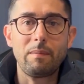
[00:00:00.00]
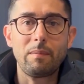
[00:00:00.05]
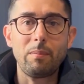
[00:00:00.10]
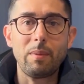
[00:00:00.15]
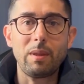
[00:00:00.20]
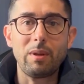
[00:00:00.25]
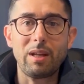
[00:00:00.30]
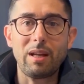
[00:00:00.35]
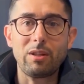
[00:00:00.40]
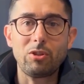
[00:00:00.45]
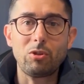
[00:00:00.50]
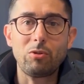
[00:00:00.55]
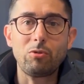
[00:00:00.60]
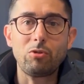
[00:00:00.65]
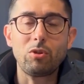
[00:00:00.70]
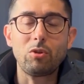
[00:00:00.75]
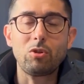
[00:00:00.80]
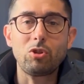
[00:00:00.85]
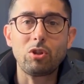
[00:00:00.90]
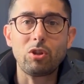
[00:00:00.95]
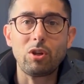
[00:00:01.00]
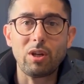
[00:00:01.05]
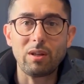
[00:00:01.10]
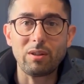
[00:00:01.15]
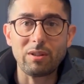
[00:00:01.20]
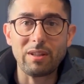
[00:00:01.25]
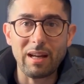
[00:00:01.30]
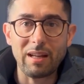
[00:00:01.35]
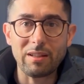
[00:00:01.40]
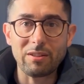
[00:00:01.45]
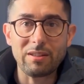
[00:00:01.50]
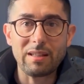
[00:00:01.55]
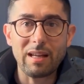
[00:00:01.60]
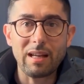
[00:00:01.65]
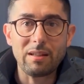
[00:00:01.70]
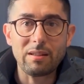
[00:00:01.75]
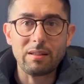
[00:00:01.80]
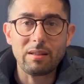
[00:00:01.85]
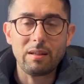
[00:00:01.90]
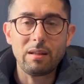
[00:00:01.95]
potential future contacts
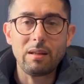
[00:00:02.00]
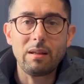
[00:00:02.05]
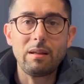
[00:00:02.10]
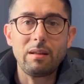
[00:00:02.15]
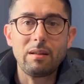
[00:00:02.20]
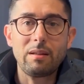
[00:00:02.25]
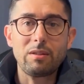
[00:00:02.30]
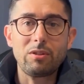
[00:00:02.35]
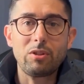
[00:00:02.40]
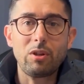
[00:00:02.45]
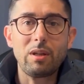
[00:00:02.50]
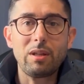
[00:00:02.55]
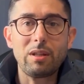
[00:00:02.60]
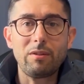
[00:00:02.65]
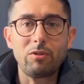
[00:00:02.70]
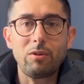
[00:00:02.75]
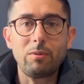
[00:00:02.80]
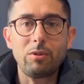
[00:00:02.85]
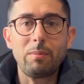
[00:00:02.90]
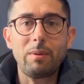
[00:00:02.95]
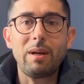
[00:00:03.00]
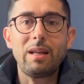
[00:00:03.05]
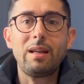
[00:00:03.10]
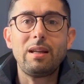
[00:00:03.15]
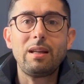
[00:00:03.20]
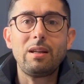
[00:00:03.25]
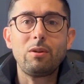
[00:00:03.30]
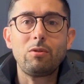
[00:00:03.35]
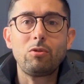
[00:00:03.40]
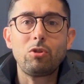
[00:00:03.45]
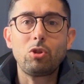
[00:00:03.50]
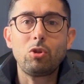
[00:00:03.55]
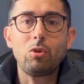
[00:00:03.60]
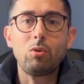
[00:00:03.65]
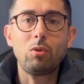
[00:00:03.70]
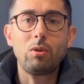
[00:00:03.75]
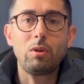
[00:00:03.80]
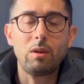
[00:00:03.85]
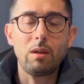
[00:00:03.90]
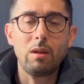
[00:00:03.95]
that starting from the beginning of
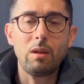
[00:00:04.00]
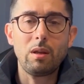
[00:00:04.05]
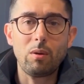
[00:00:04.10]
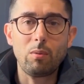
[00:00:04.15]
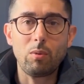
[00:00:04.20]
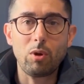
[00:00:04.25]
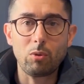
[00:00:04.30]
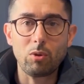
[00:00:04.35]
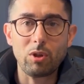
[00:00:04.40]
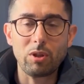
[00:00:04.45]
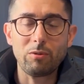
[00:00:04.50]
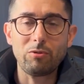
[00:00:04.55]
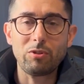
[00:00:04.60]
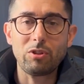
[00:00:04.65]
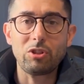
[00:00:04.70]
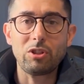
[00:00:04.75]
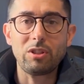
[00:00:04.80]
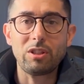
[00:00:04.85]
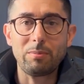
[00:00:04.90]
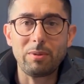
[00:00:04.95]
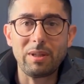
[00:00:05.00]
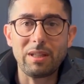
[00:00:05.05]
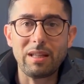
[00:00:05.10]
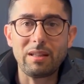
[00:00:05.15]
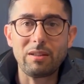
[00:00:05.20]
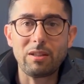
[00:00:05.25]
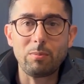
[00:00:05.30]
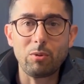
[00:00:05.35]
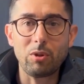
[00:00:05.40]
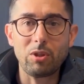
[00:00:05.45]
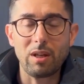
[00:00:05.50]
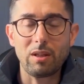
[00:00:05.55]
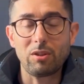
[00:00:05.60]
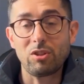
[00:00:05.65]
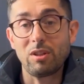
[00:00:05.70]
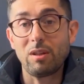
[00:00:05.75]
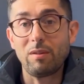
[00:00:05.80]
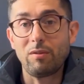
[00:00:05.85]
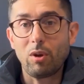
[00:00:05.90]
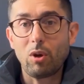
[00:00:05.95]
June, we will officially begin the
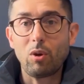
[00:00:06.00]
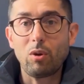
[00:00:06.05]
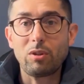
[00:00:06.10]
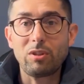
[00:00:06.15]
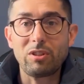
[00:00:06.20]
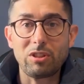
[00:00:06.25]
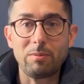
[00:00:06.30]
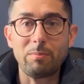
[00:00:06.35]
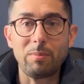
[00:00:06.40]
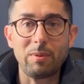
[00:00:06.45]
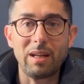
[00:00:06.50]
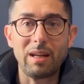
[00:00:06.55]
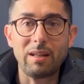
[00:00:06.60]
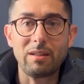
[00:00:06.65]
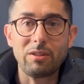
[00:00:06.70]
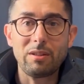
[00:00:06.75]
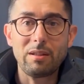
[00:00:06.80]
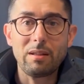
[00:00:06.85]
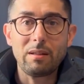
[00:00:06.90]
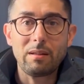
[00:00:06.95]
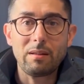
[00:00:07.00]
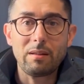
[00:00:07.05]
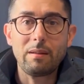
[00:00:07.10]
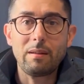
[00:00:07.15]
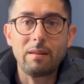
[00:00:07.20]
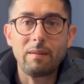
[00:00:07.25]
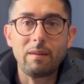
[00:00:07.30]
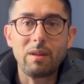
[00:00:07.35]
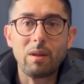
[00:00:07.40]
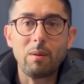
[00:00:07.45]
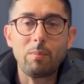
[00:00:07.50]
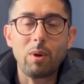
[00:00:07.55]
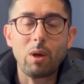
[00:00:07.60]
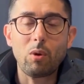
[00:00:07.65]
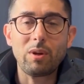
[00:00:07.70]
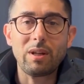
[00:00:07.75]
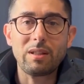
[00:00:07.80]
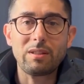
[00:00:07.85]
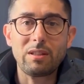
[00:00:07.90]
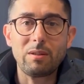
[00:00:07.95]
production of all Simplex
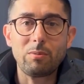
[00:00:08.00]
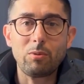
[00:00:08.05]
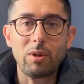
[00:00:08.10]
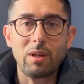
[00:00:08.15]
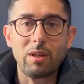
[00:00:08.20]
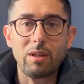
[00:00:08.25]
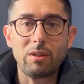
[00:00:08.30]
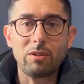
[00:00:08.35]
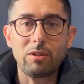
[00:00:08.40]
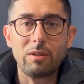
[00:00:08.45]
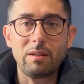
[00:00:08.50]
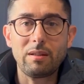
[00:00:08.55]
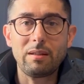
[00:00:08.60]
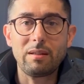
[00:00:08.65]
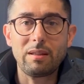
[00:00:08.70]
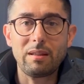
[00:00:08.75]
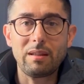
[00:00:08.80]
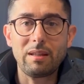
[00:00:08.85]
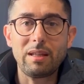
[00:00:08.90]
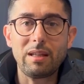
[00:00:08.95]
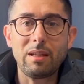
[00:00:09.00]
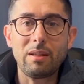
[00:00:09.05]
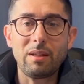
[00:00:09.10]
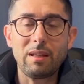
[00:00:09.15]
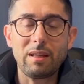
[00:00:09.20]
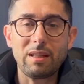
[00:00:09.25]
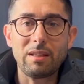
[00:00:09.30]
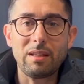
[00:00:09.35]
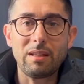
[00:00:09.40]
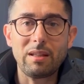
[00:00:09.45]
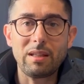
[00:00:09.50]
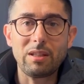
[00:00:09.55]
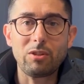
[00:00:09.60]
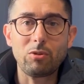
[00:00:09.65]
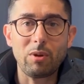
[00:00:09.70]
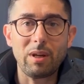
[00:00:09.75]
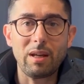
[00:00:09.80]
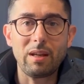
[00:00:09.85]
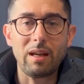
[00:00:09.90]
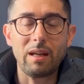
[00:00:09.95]
components and products here in Italy as
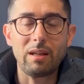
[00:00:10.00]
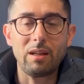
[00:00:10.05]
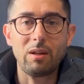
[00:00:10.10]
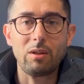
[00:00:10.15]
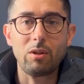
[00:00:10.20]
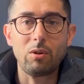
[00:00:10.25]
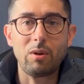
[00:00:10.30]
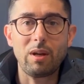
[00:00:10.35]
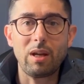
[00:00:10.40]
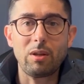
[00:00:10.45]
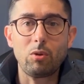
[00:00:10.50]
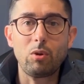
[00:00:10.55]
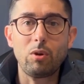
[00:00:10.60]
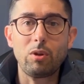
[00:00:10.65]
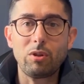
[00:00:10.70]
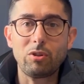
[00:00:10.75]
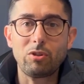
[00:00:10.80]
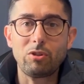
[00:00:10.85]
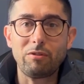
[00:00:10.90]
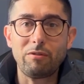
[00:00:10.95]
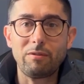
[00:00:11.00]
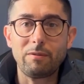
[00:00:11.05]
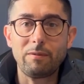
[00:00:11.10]
well at our new headquarters.